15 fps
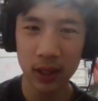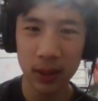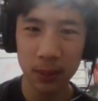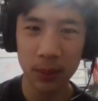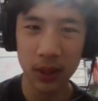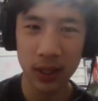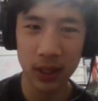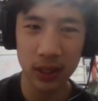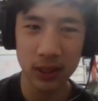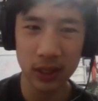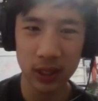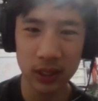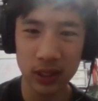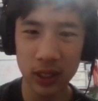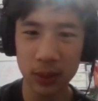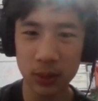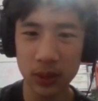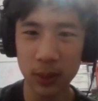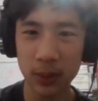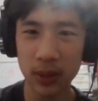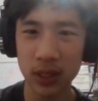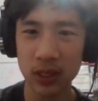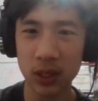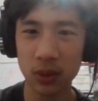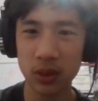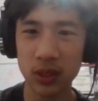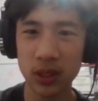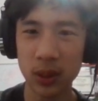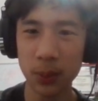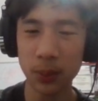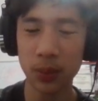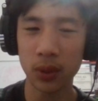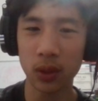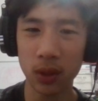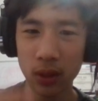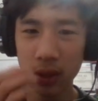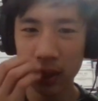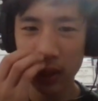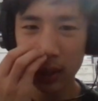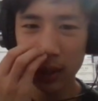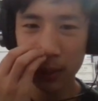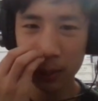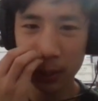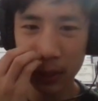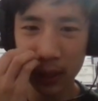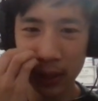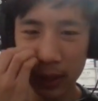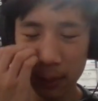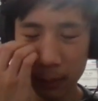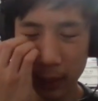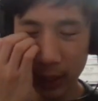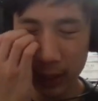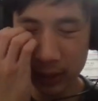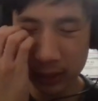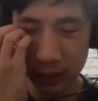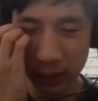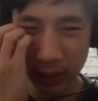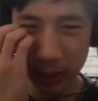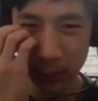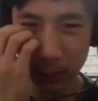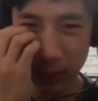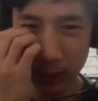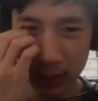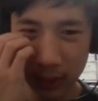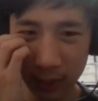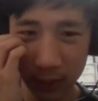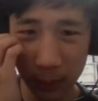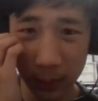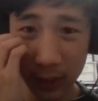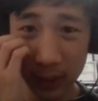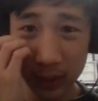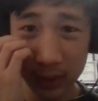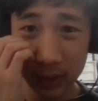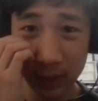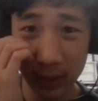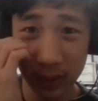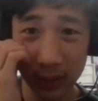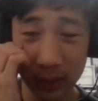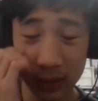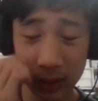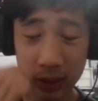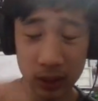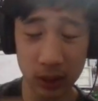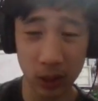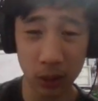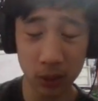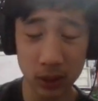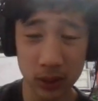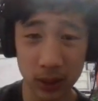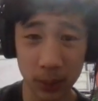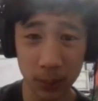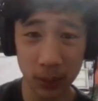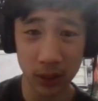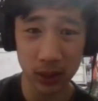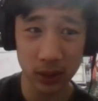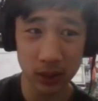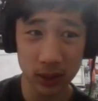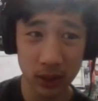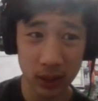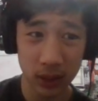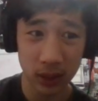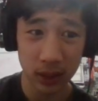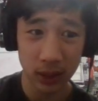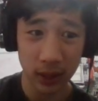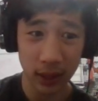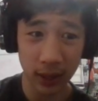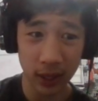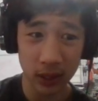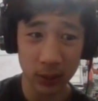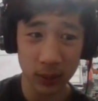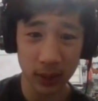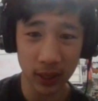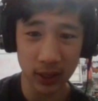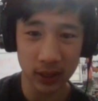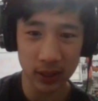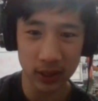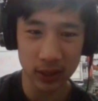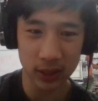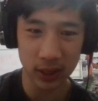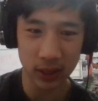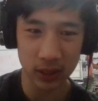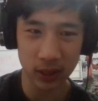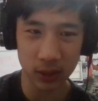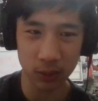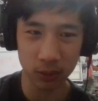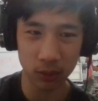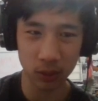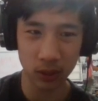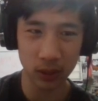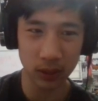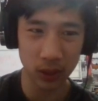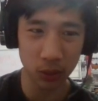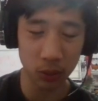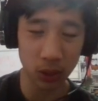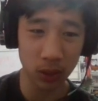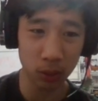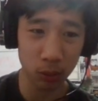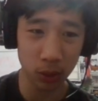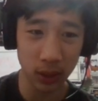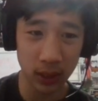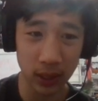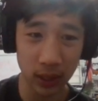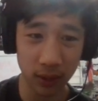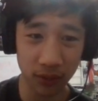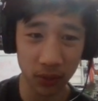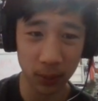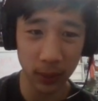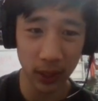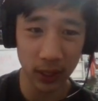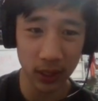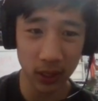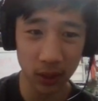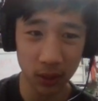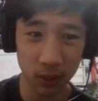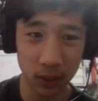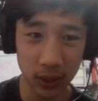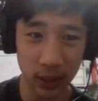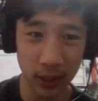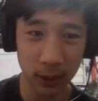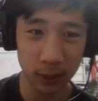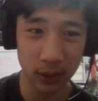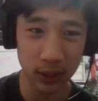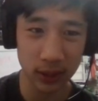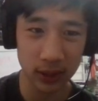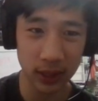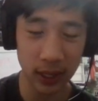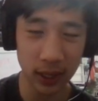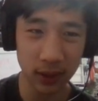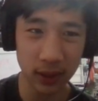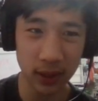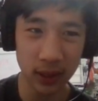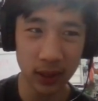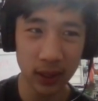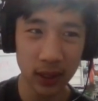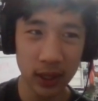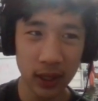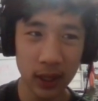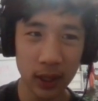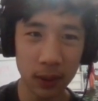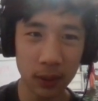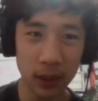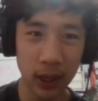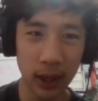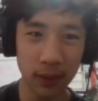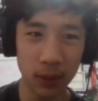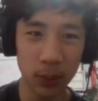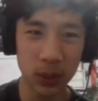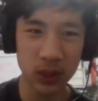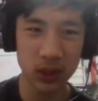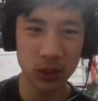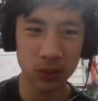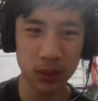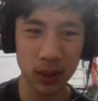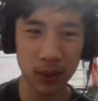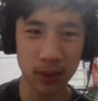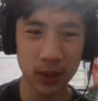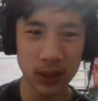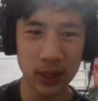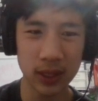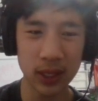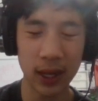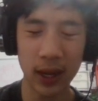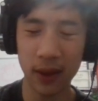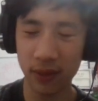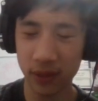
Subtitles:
because it seems something so simple, but it managed to keep on giving me these code snippets, explanations that just really weren't working for my code, and I would tell it would have a bunch of weird reasons. I've